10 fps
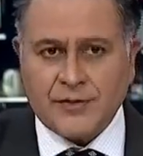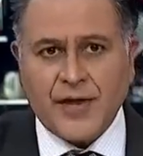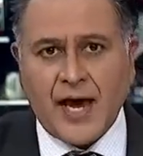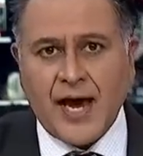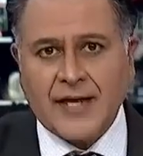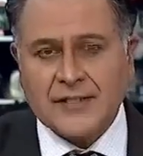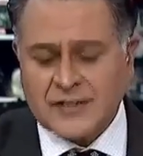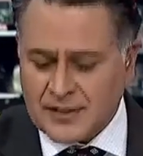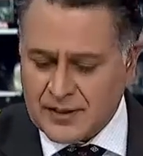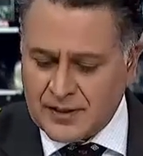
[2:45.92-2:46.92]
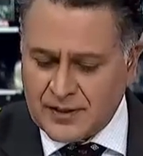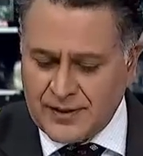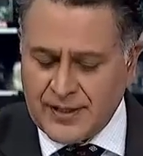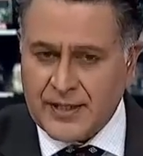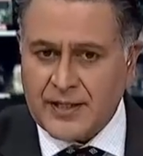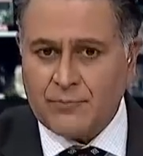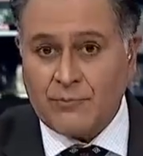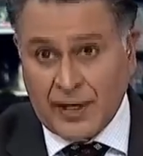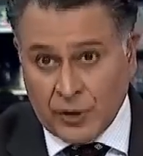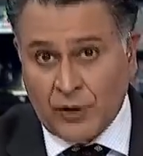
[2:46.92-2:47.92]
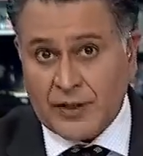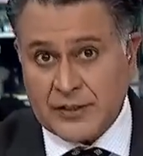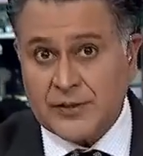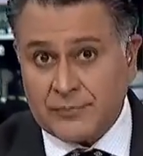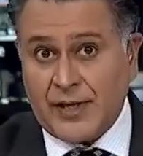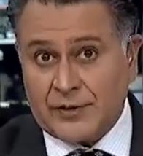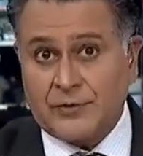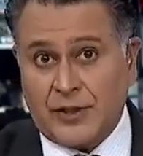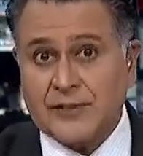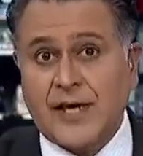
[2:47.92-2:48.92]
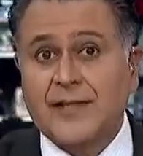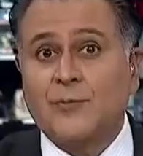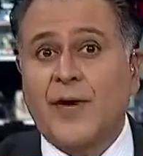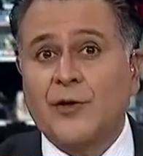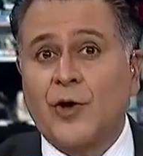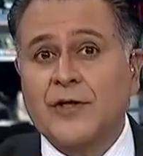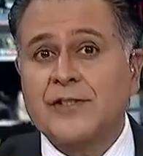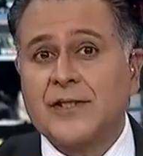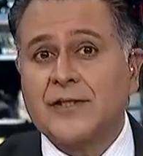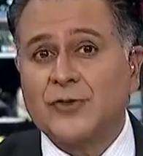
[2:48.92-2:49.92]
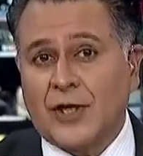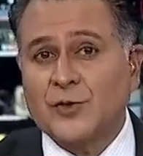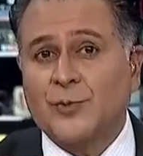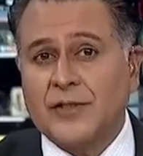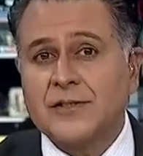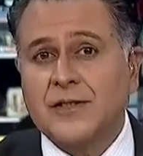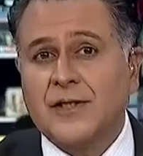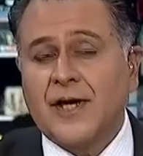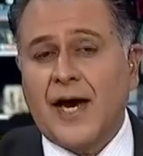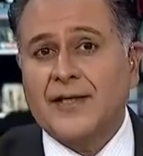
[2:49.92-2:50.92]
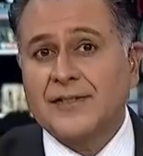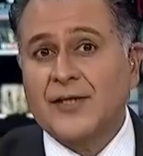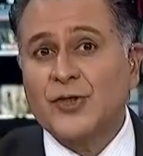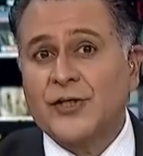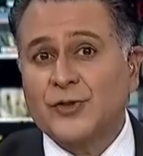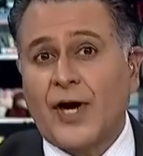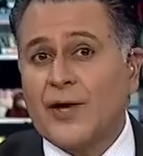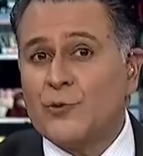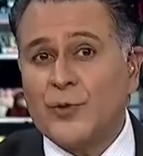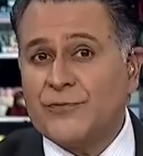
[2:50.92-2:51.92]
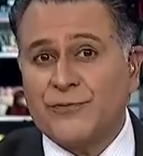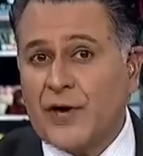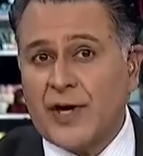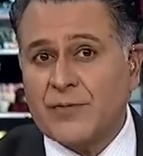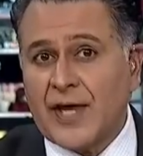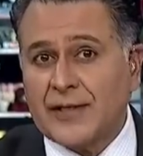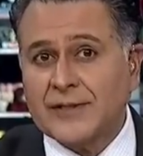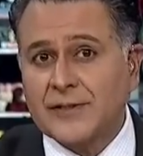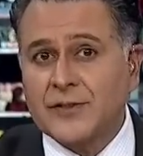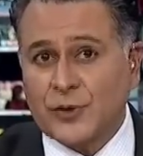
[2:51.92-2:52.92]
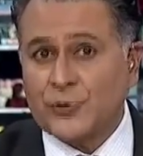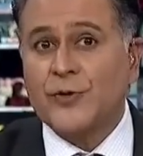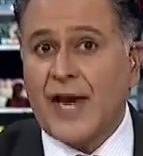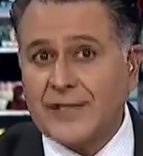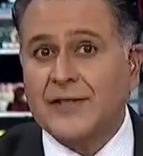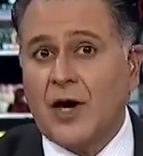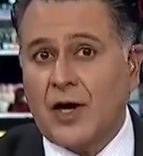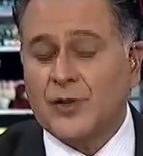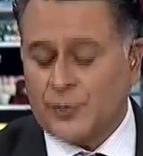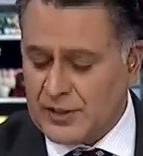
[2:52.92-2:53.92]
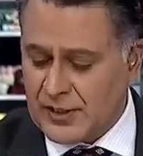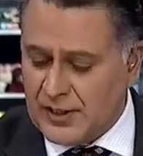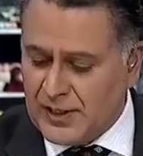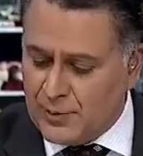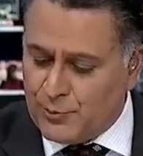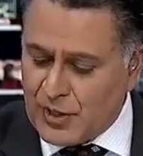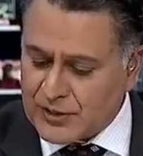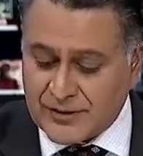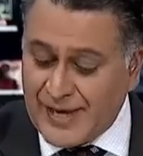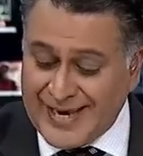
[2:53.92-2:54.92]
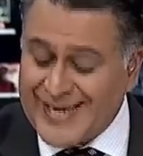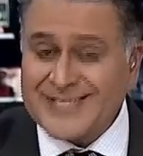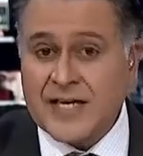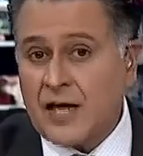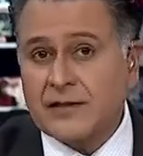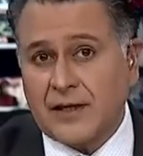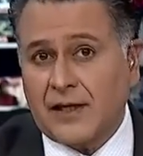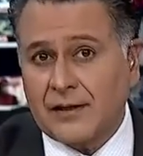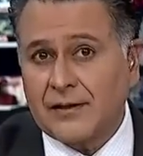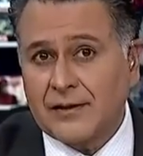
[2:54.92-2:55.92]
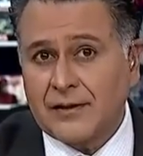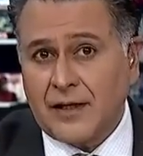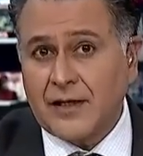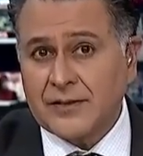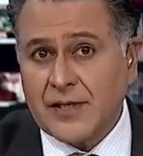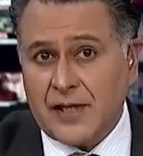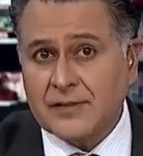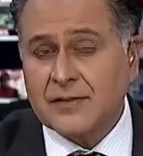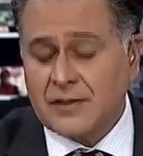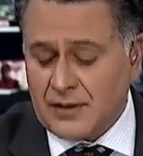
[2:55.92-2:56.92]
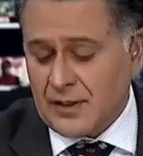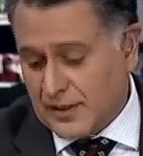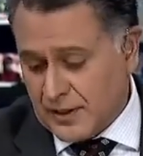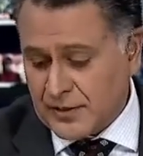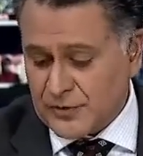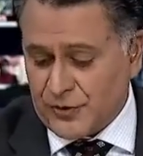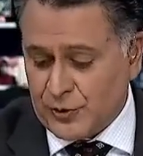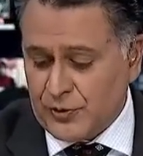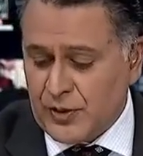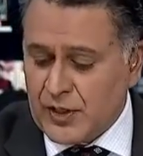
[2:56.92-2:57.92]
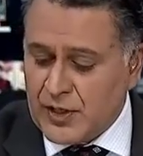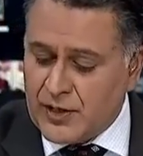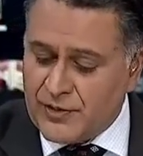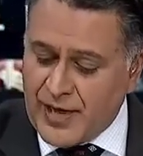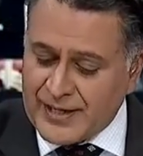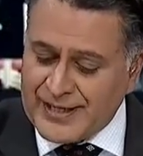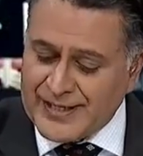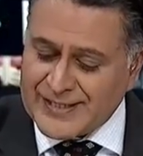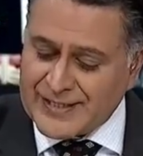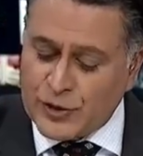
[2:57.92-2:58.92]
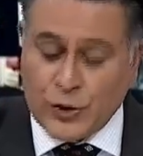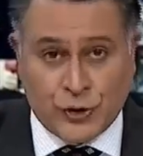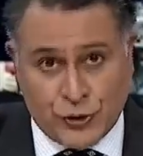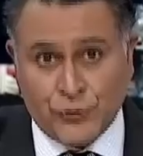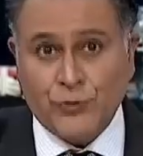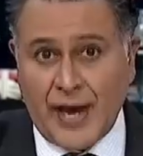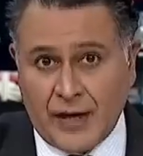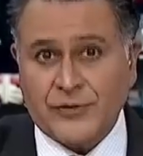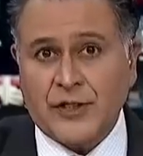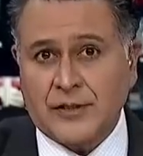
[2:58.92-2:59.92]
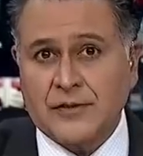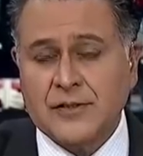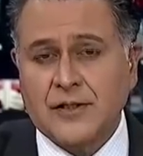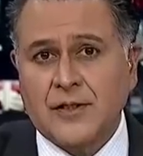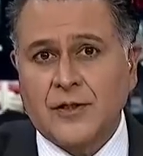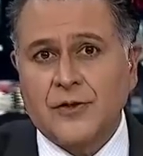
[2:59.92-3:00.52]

that the minority, they're going to take the minority judgment and essentially try and reframe that to create an argument. But there is nothing, he says, uh, in his view, that is new evidence